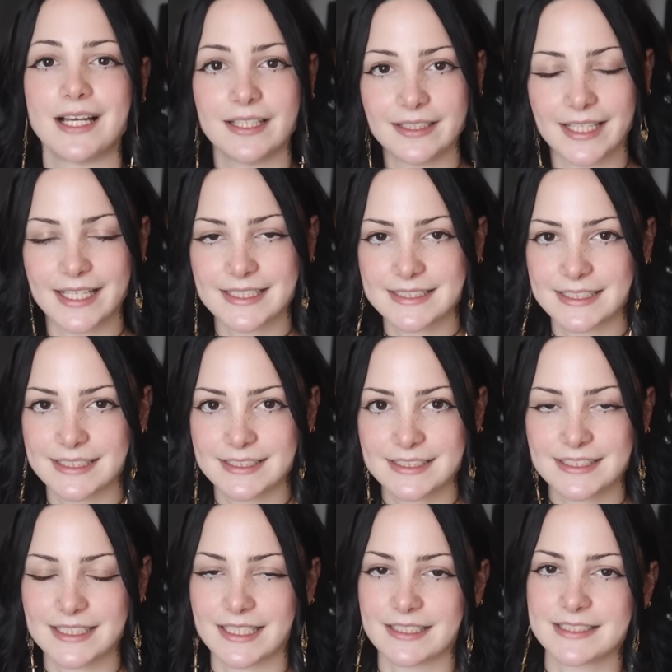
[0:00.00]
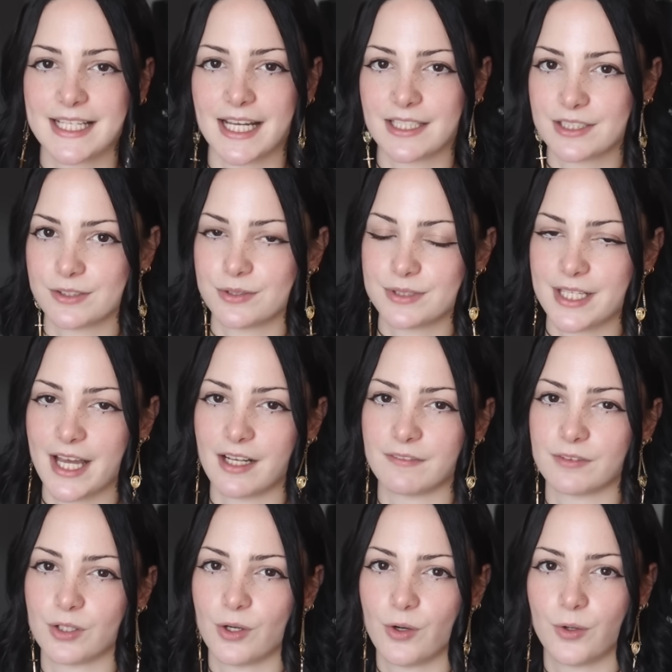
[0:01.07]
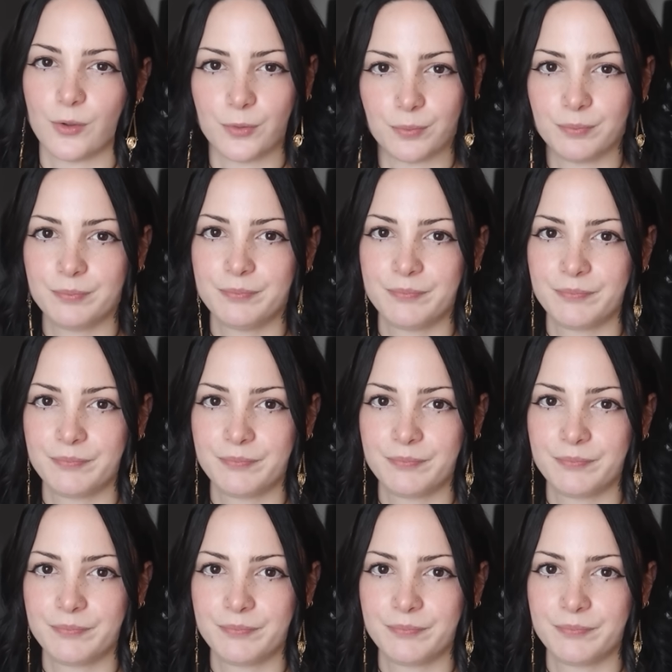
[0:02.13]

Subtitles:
unlicensed and tattoos out of a home